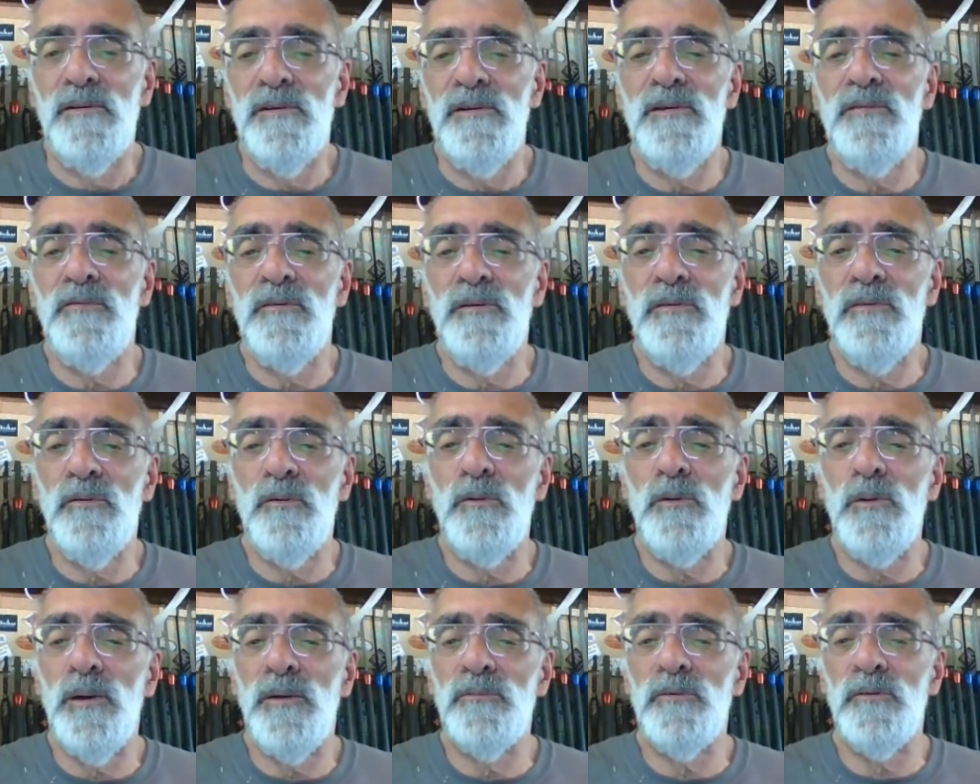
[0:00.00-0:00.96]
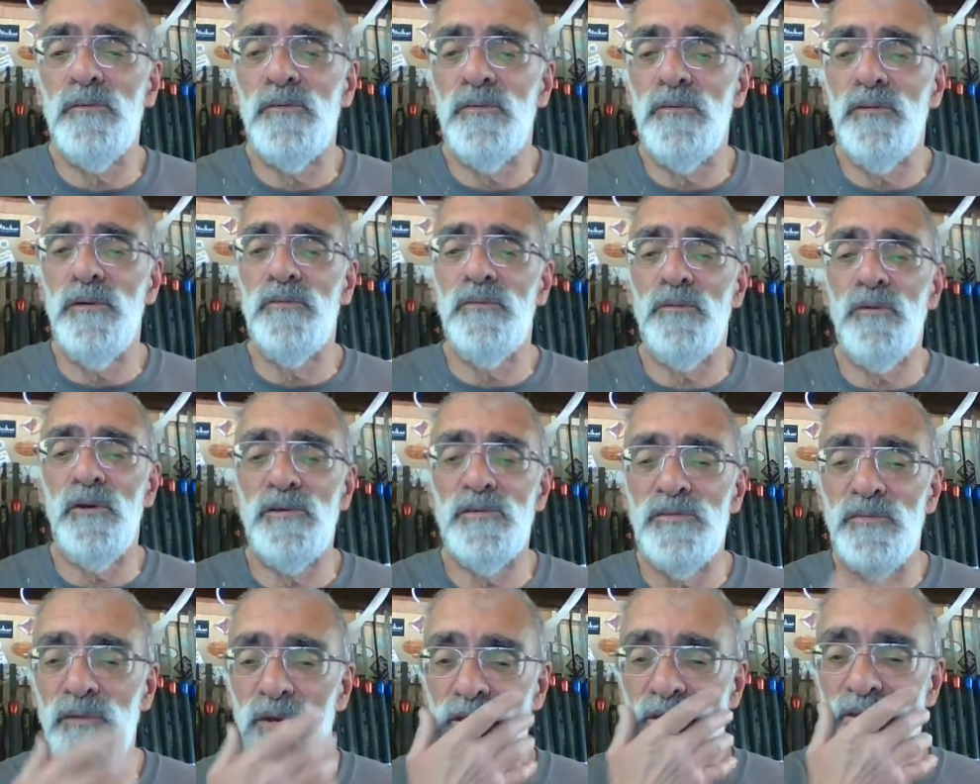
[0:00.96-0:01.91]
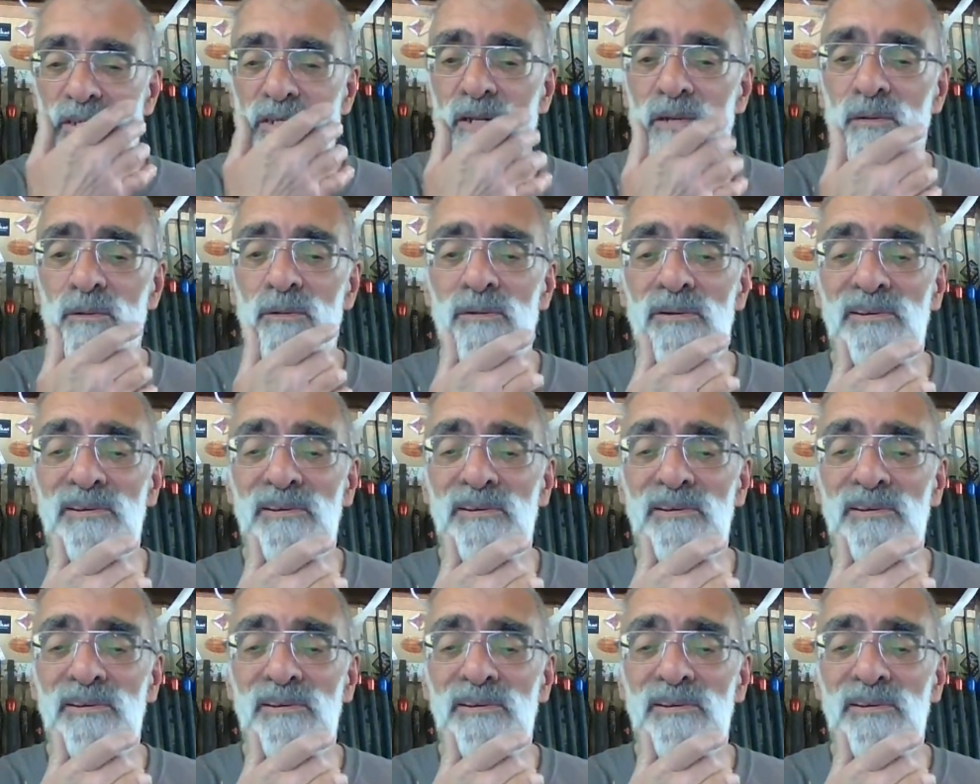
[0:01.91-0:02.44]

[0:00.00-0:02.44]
Even though you have got a, a fresh face now.